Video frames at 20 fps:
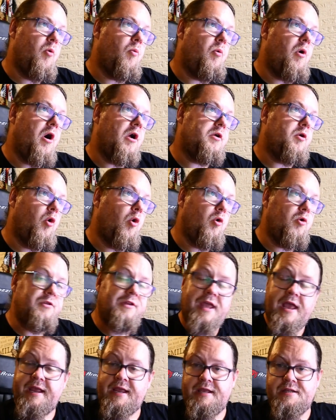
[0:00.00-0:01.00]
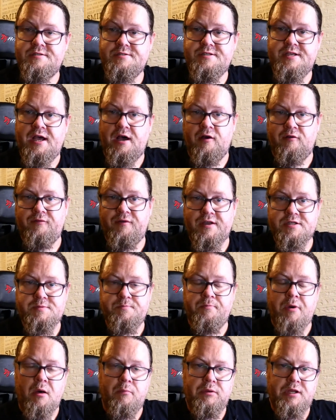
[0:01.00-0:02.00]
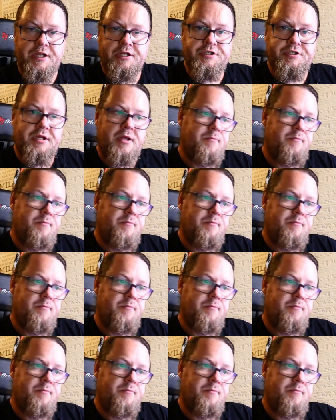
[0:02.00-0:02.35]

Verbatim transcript: what Holtec itself has published.